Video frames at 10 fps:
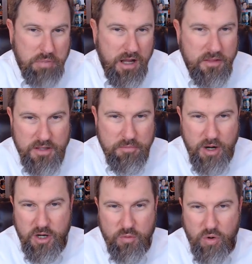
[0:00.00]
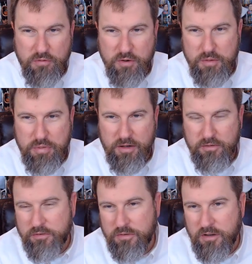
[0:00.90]
by the American War for
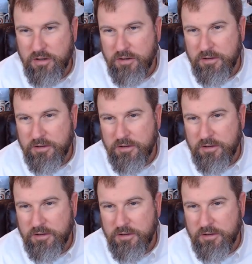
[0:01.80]
Independence,